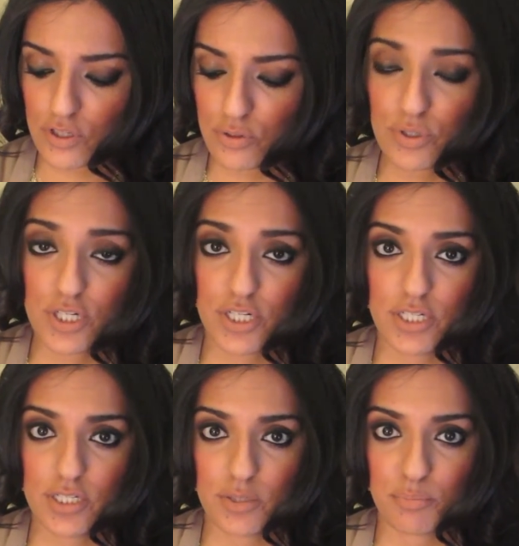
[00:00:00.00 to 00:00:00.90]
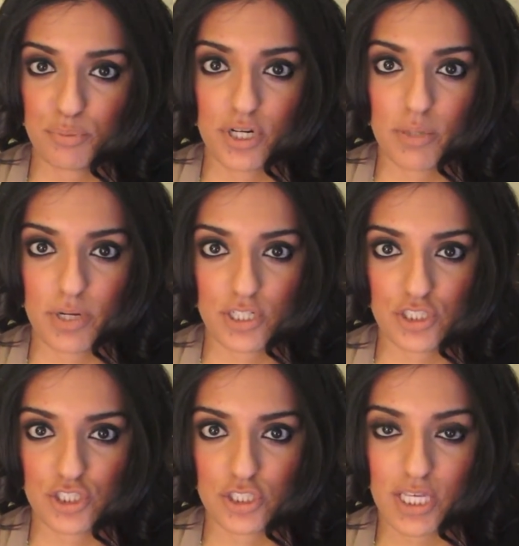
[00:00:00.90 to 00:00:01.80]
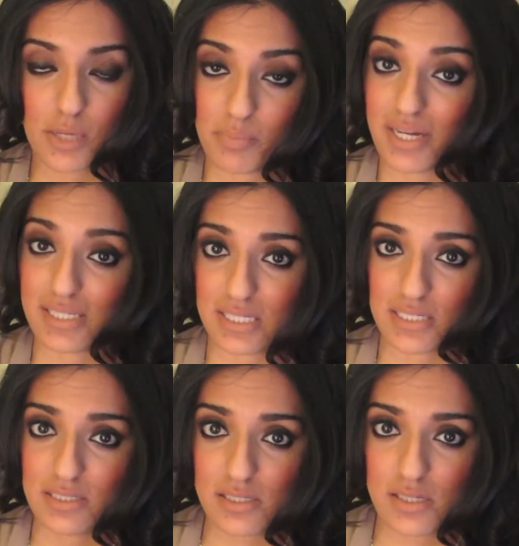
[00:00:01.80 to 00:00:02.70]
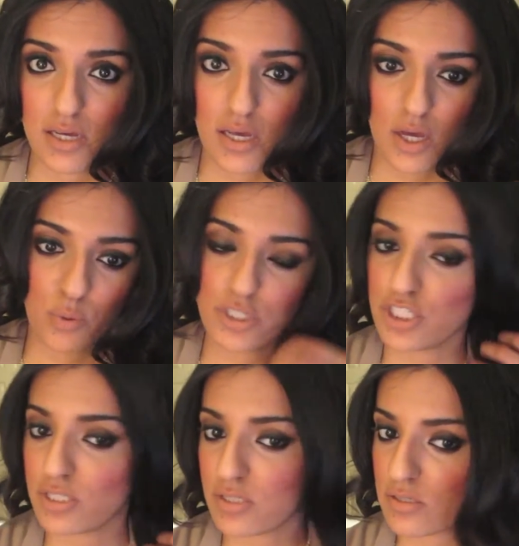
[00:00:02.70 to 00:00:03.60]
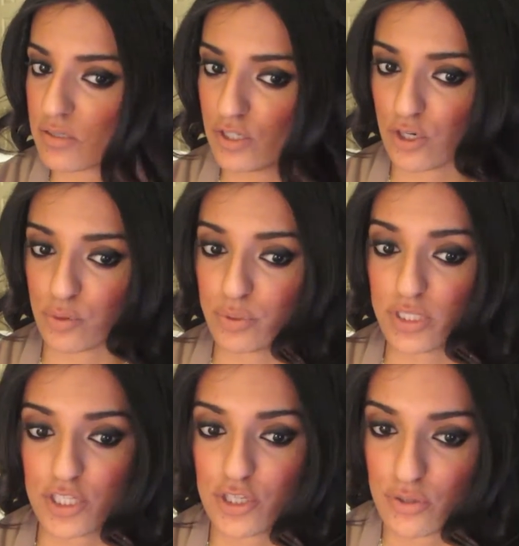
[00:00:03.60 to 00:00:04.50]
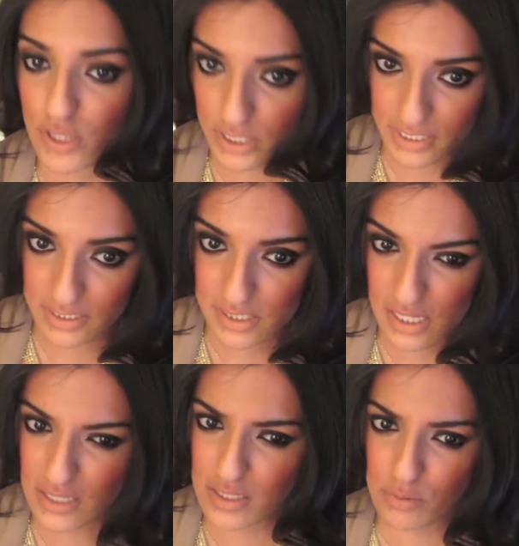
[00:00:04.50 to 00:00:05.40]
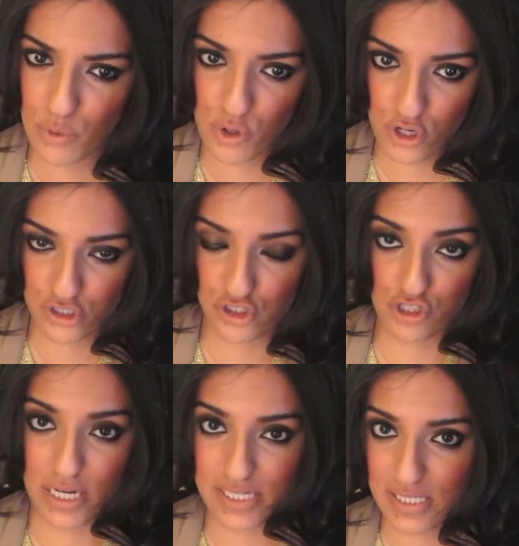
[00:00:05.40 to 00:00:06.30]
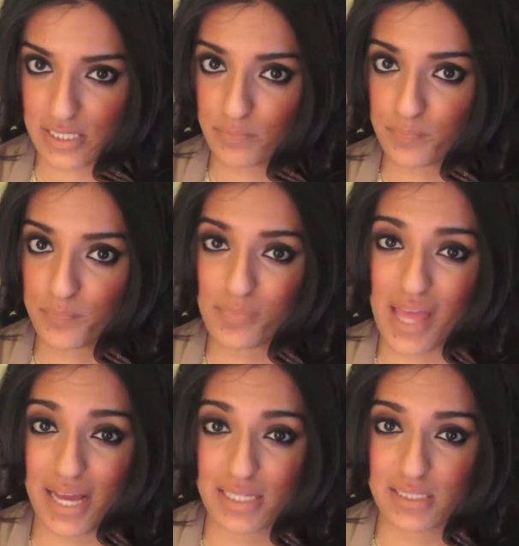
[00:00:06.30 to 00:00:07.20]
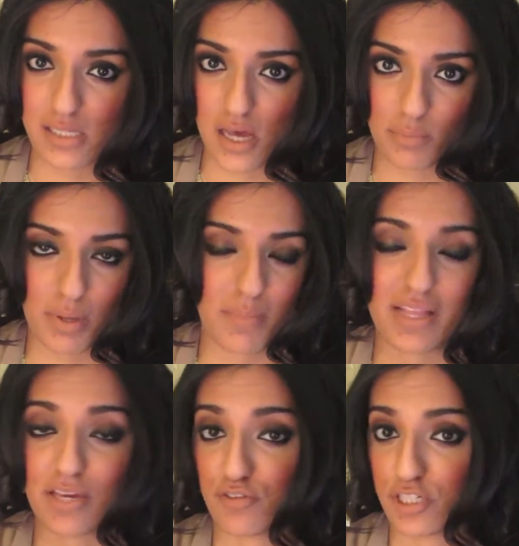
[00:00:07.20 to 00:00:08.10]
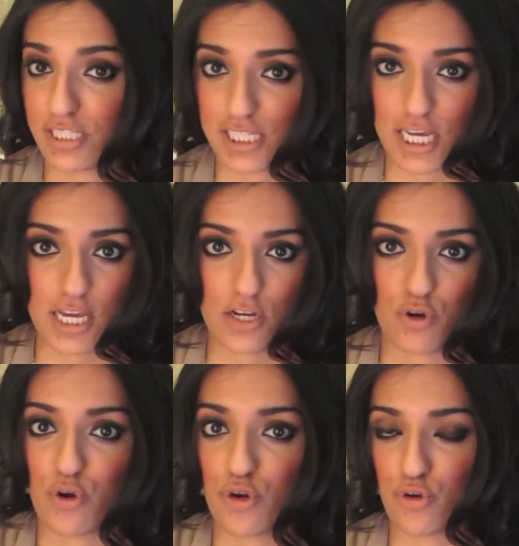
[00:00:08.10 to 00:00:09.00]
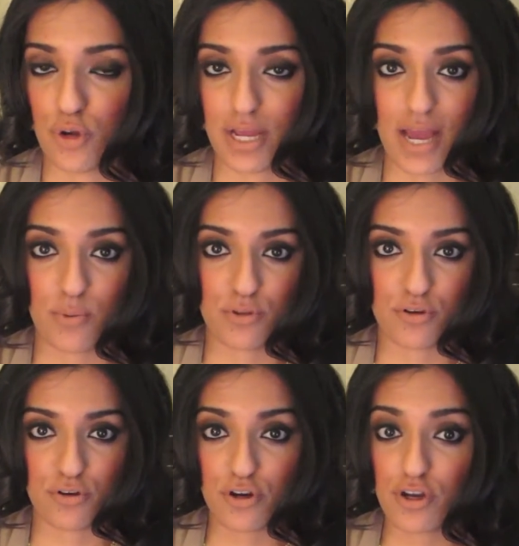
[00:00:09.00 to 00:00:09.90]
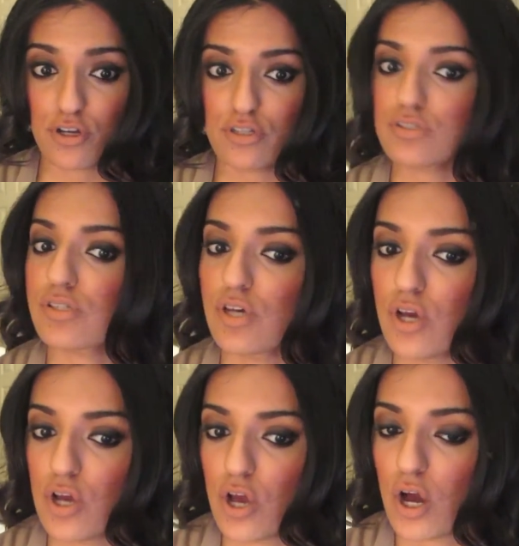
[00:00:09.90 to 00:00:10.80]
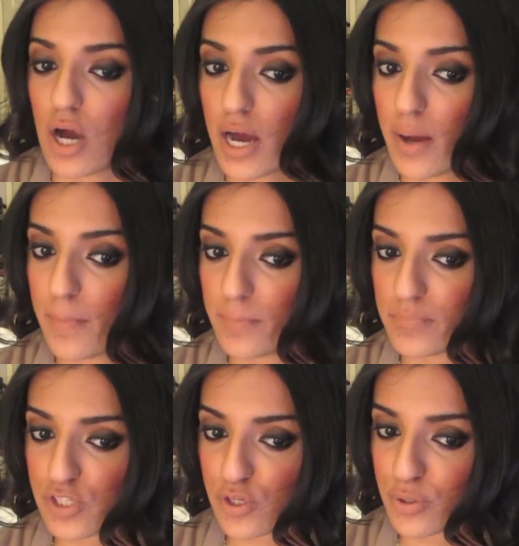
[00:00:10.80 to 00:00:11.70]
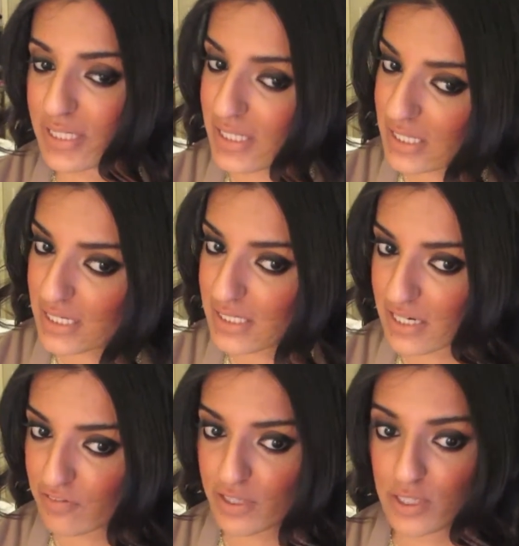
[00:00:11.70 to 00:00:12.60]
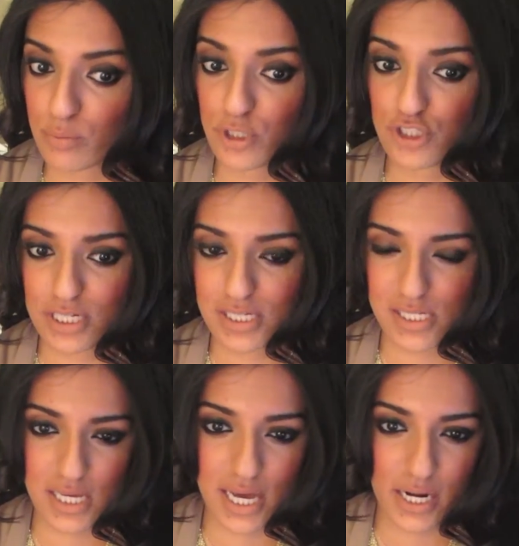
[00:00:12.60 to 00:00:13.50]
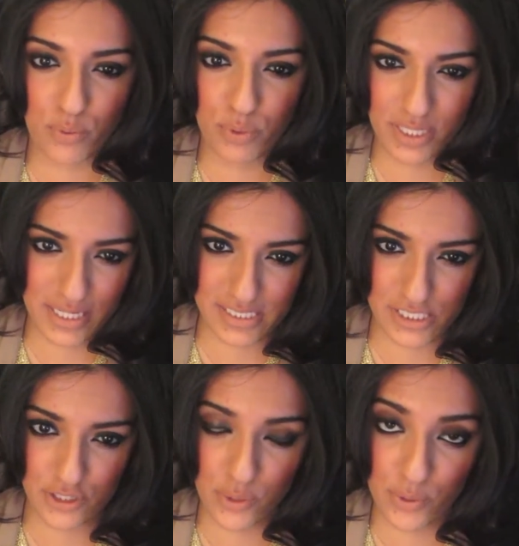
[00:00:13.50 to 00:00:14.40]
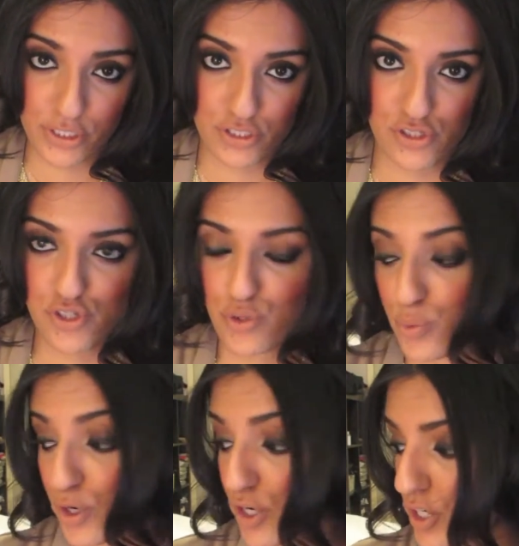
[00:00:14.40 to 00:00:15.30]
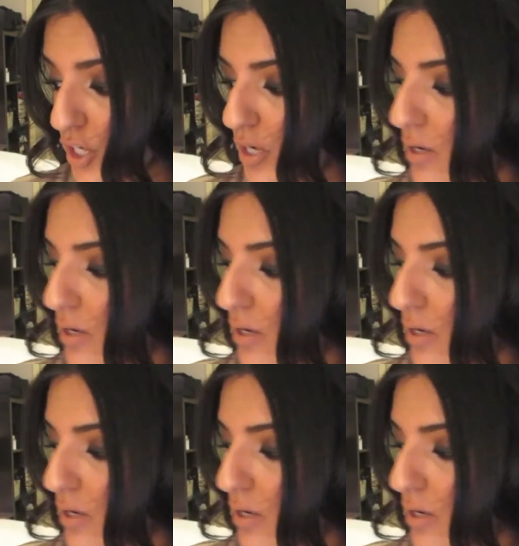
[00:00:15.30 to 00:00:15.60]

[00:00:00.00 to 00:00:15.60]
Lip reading: You could pretty much keep it as is, which is, you know, a really cute look. It's a little more dressy, and maybe like for a date or going out with your girls. So it's definitely a little more dressy, and I wouldn't necessarily wear this to work.